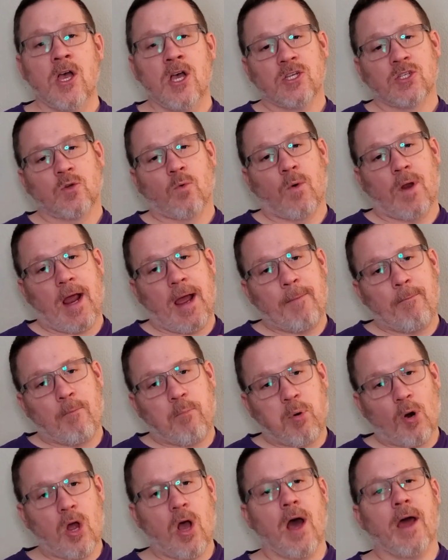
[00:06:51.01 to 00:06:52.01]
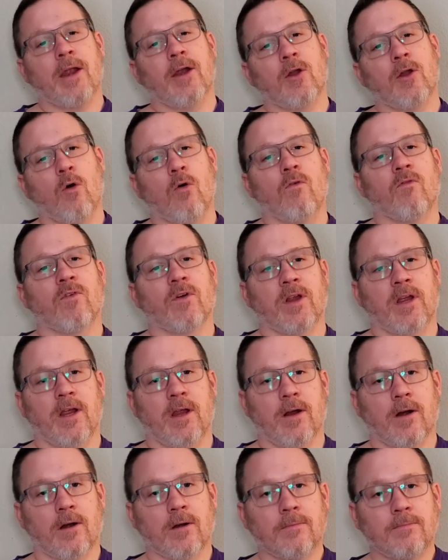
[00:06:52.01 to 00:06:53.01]
So when I brought it over
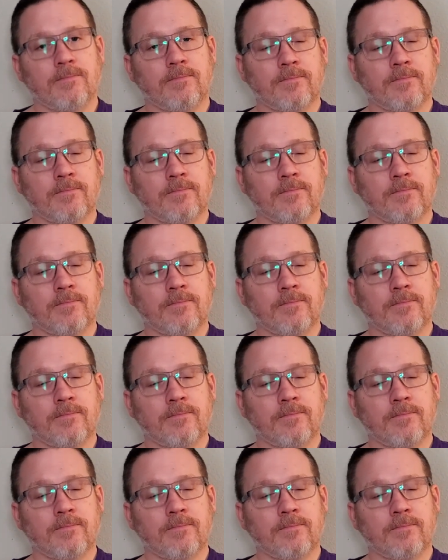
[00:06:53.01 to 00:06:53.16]
here,